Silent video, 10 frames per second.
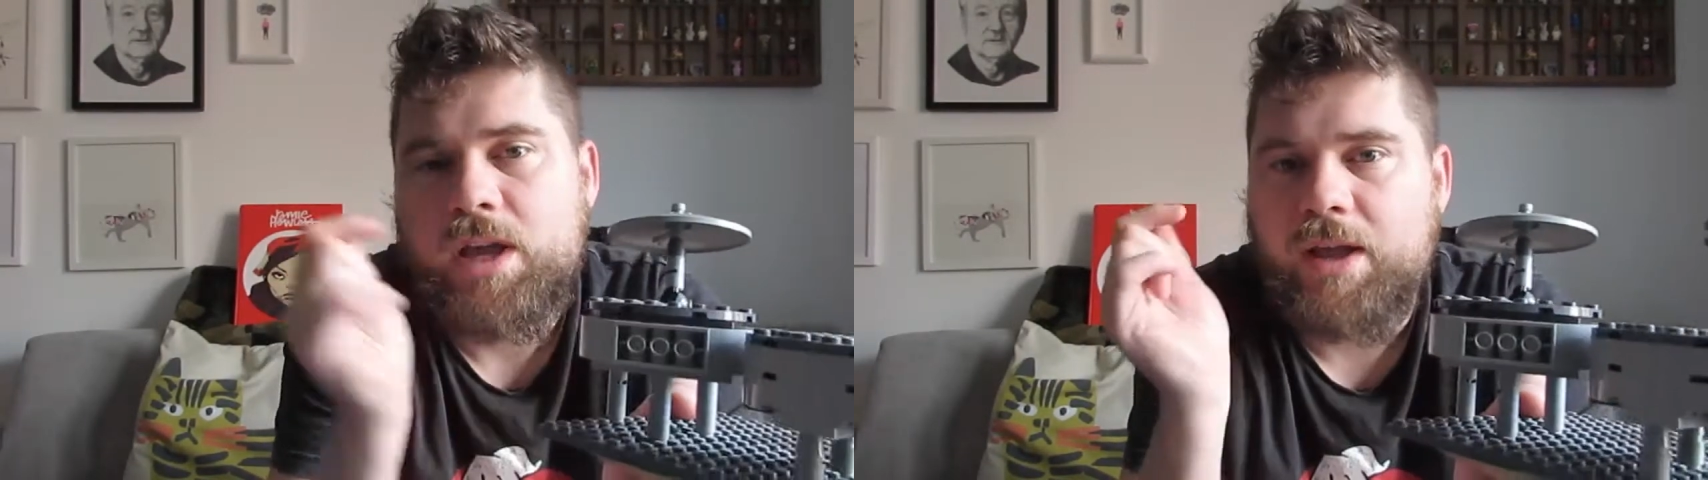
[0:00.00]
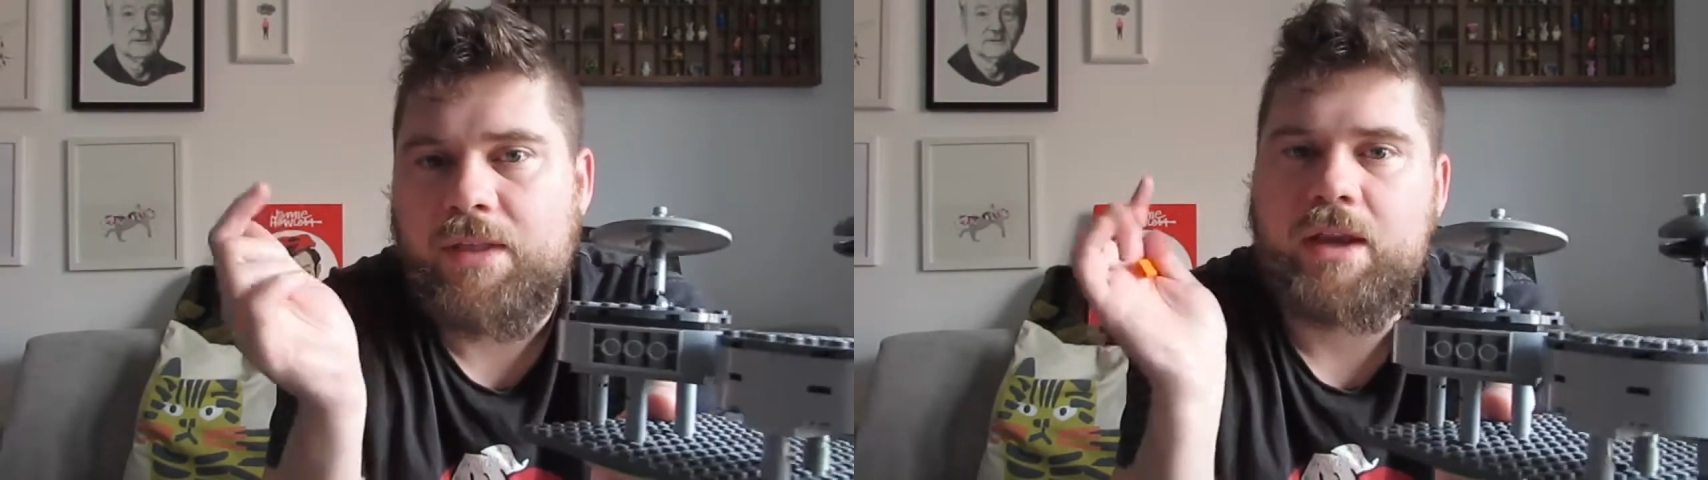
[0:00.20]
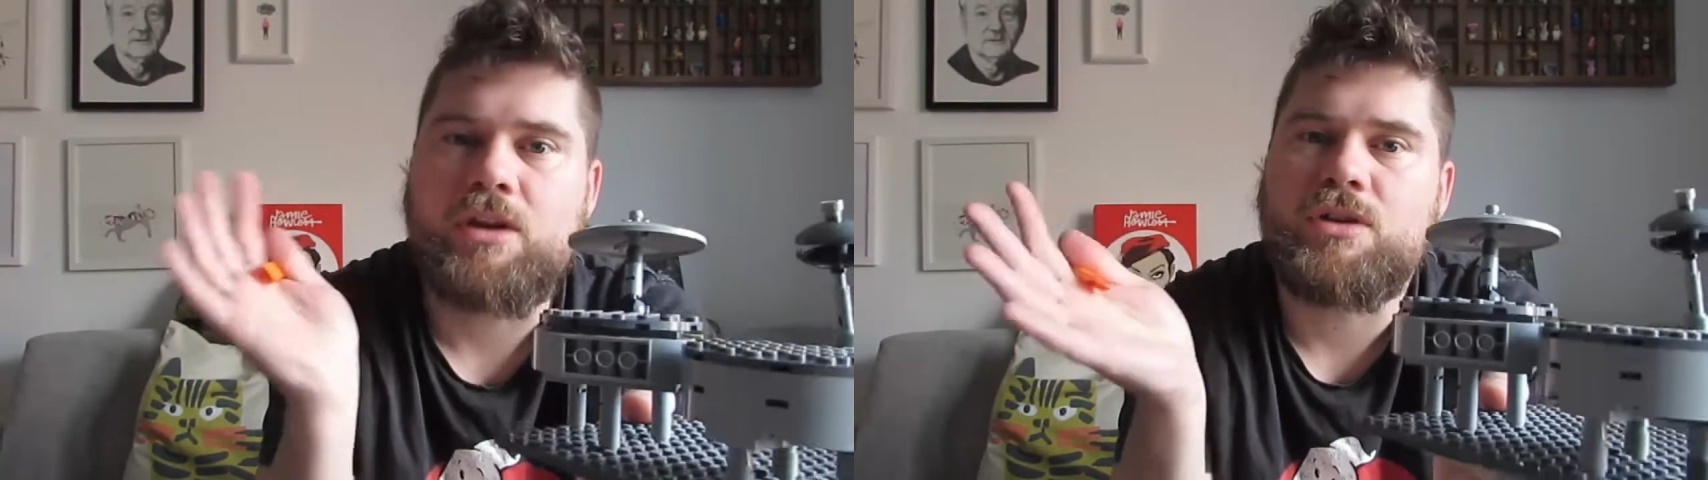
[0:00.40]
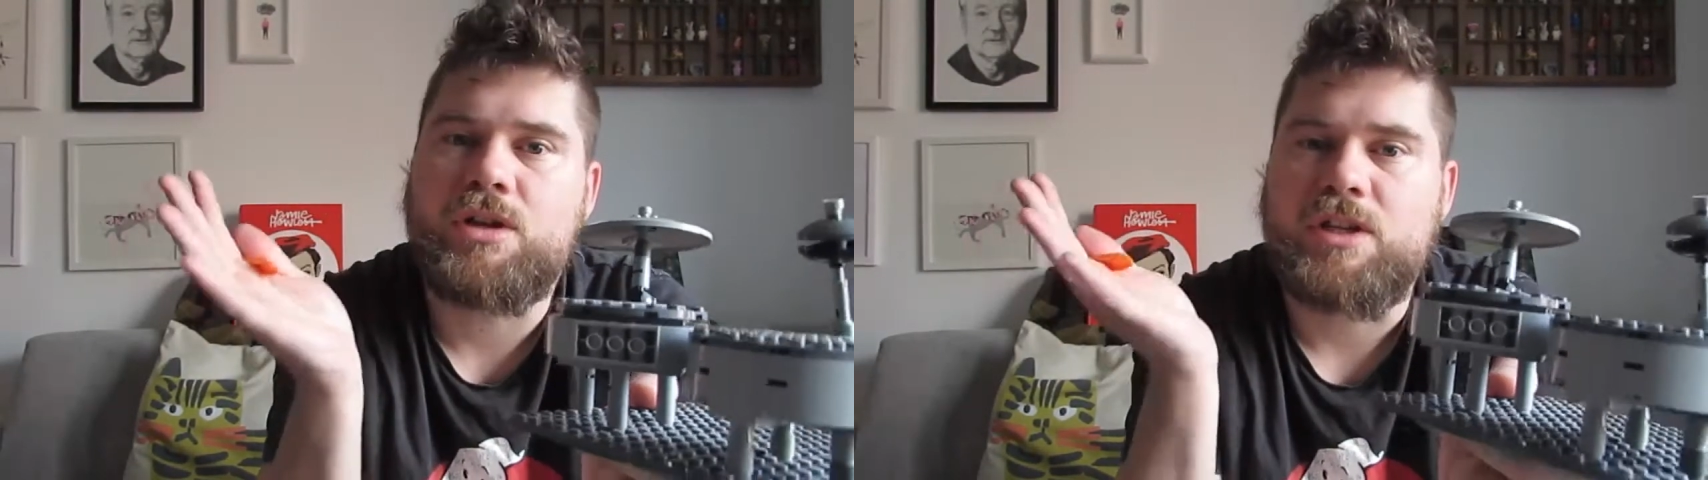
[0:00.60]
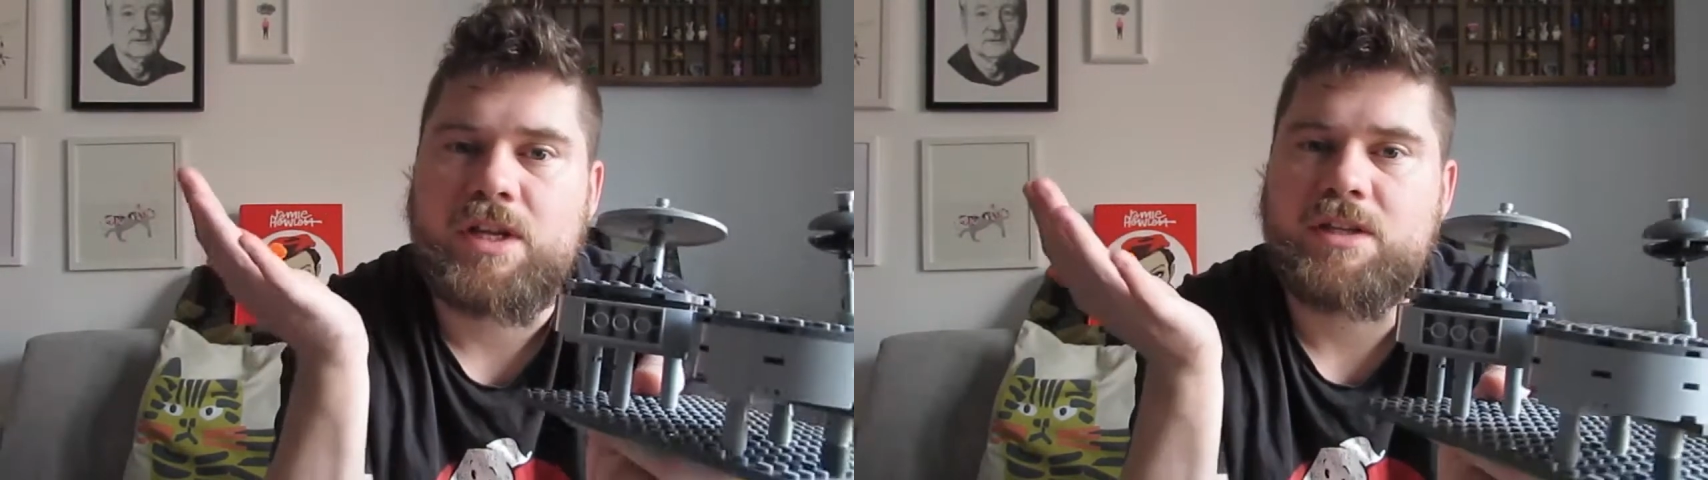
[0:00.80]
and then you
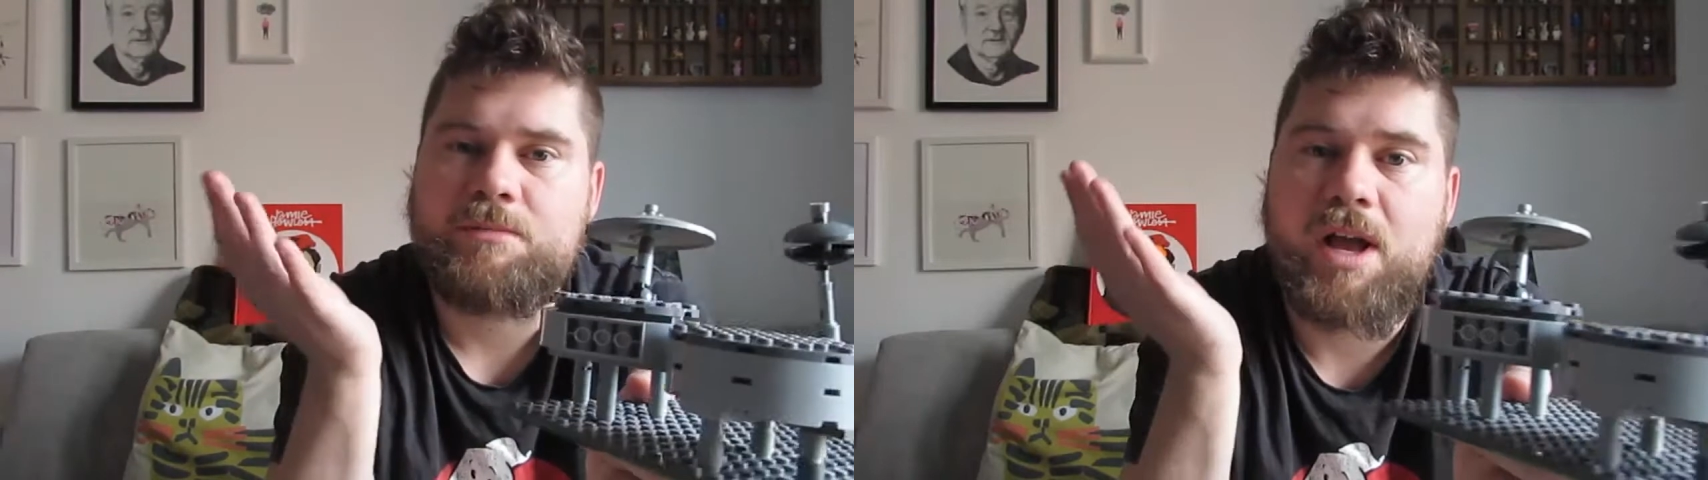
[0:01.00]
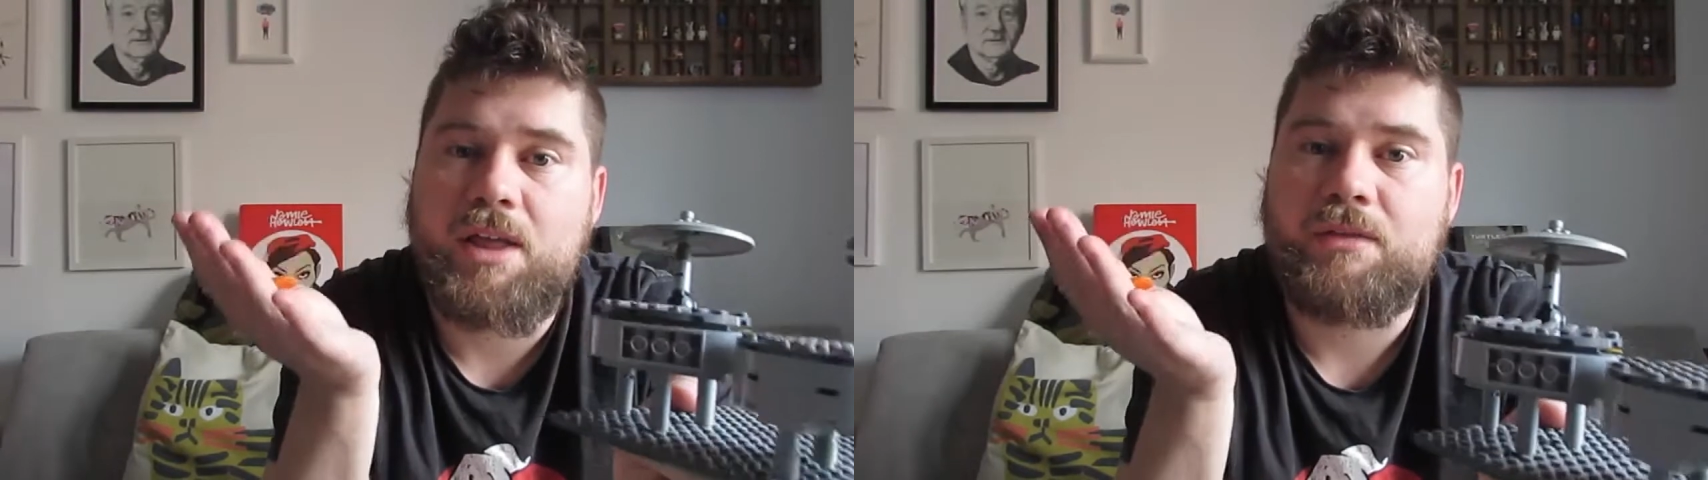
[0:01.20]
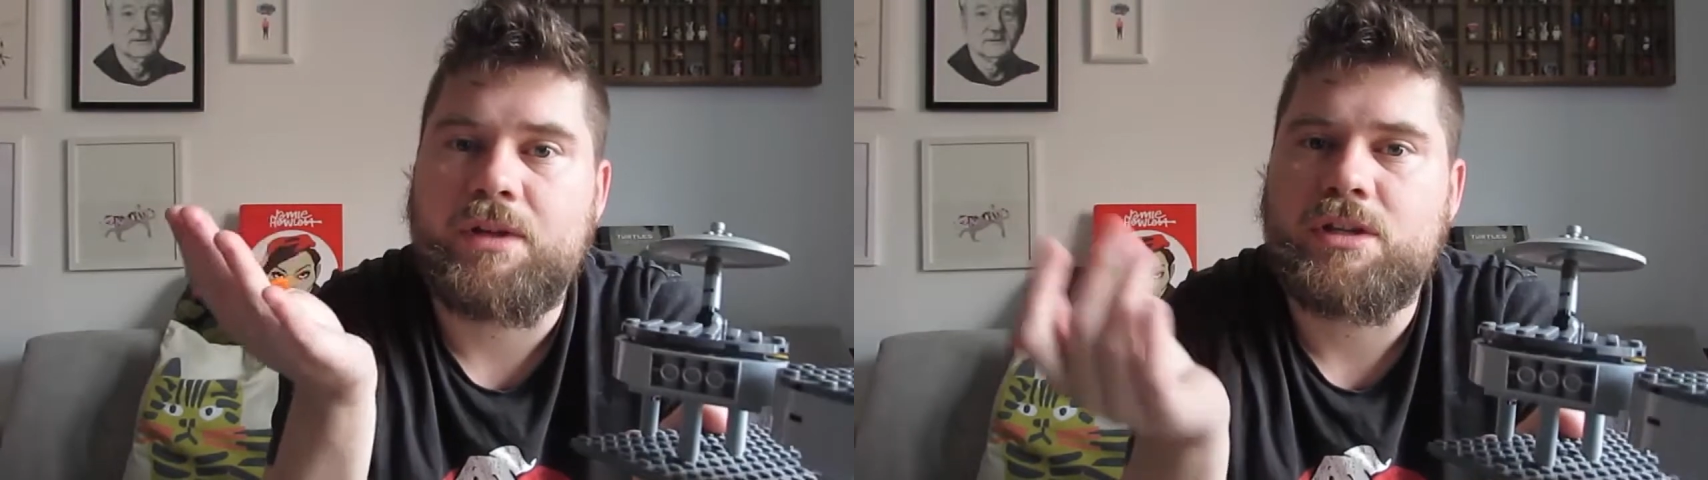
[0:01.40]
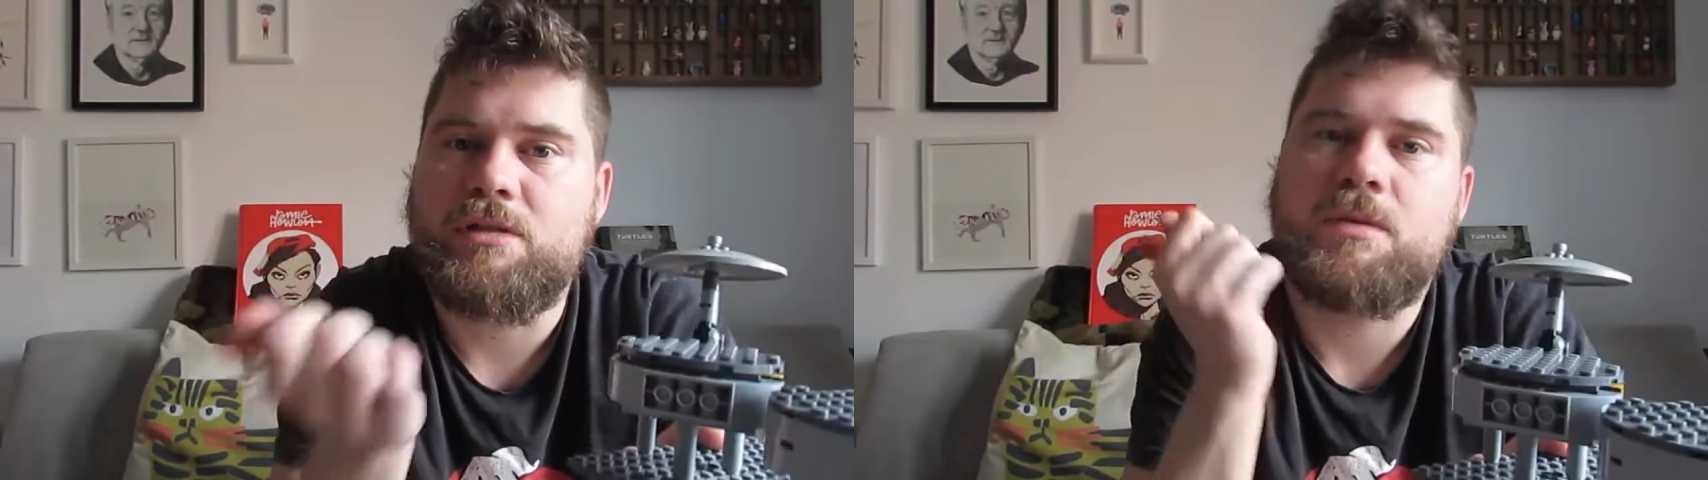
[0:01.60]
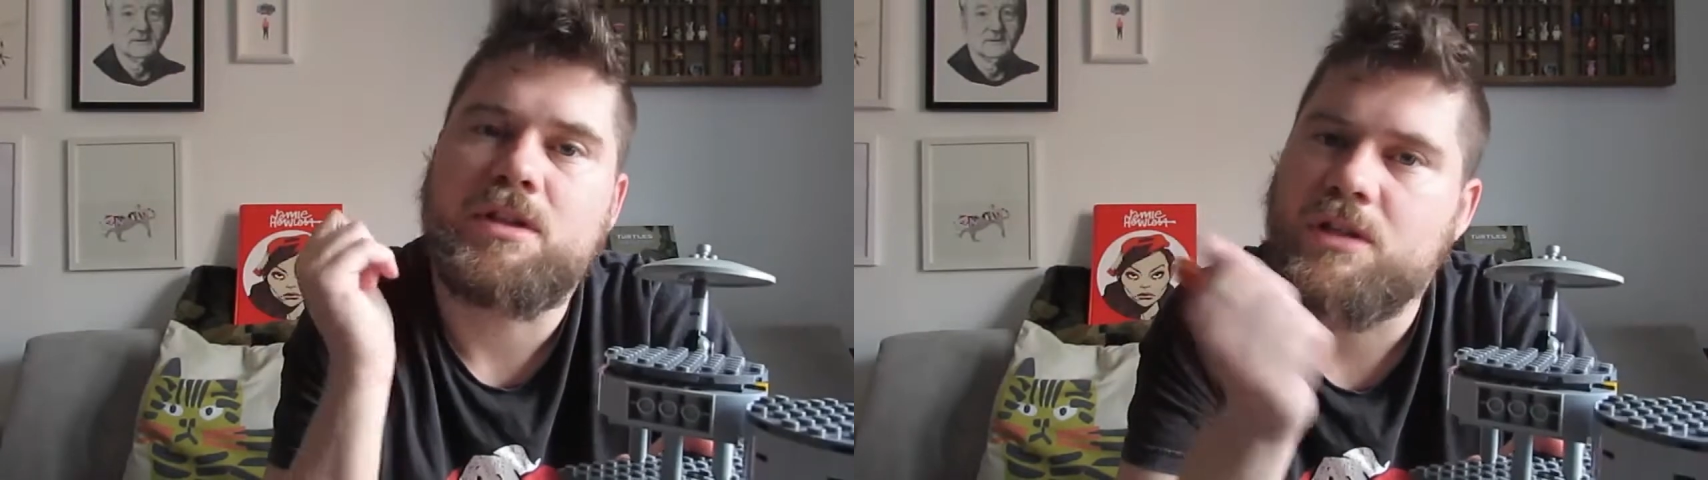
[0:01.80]
just need some other instruments